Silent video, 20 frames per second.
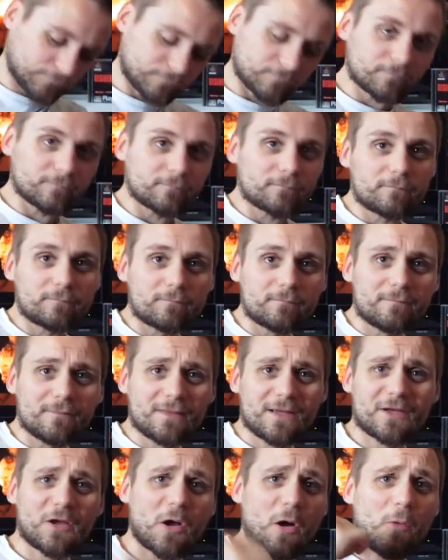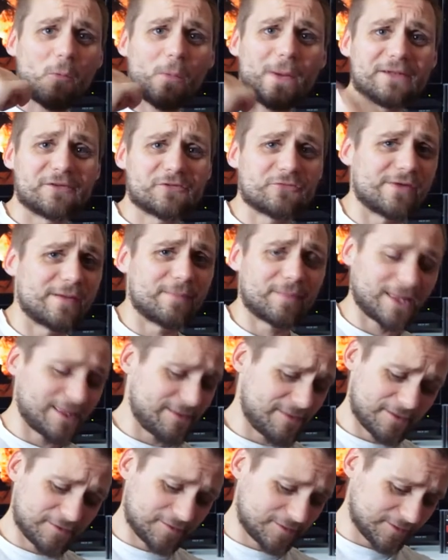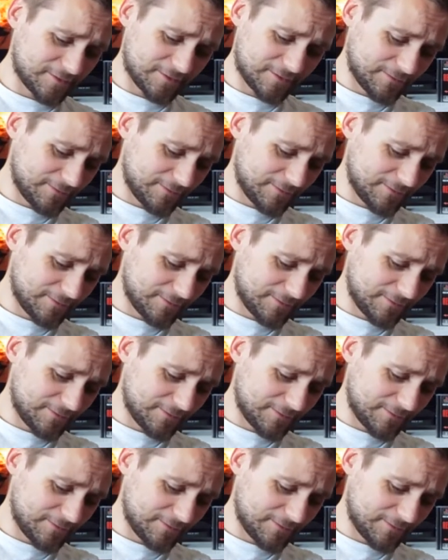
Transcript: Can't wait to replay this.